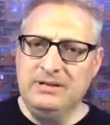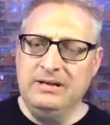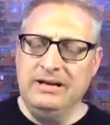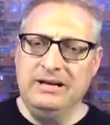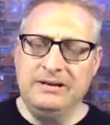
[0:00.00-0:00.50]

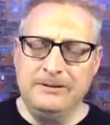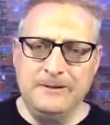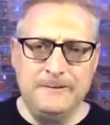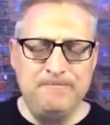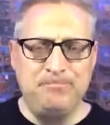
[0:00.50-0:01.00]
And
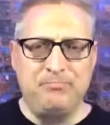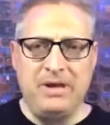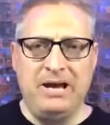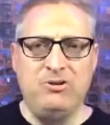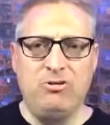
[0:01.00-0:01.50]
um,
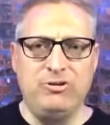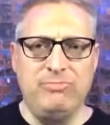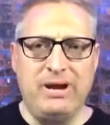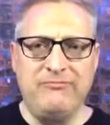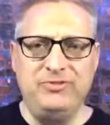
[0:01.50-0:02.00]
I know that
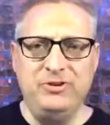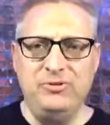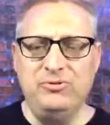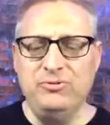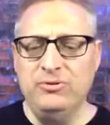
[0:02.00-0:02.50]
my
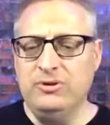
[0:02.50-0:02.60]
view